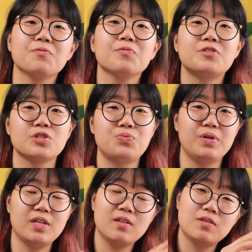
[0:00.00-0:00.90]
just
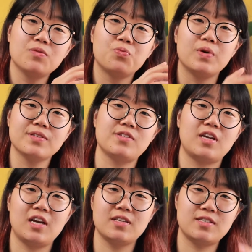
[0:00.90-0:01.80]
with one
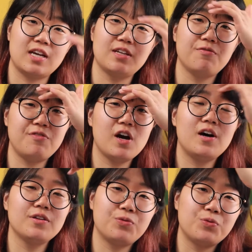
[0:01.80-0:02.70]
skein of
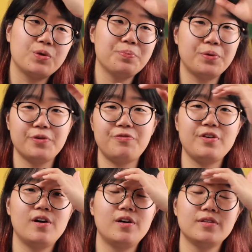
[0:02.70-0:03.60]
yarn or one ball of
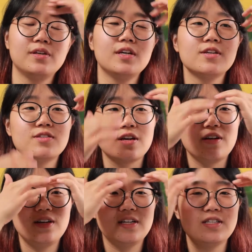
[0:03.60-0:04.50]
yarn, so
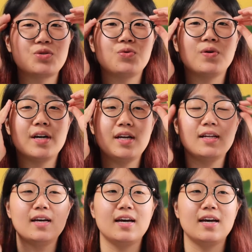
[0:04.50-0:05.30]
it is quite